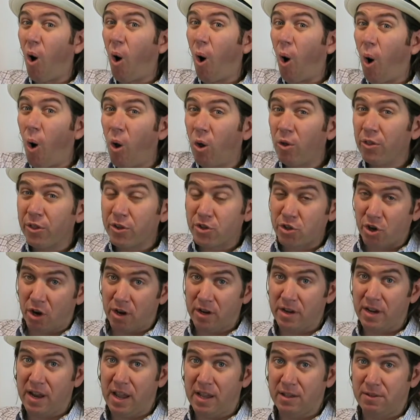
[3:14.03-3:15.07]
all the
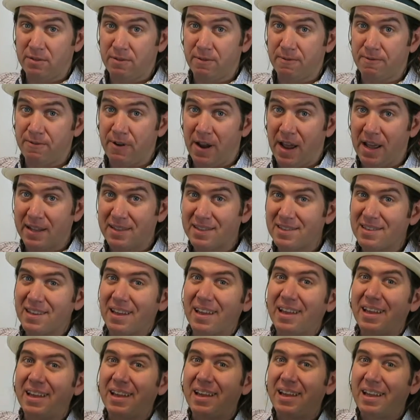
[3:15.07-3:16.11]
Chardonnays from France.
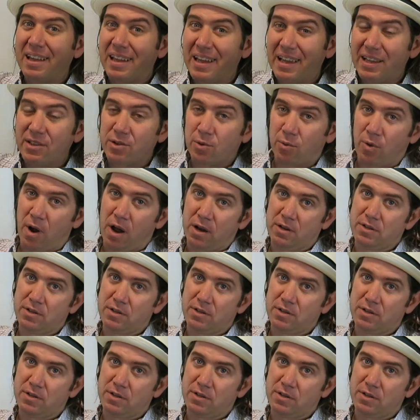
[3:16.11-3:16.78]
He's a rock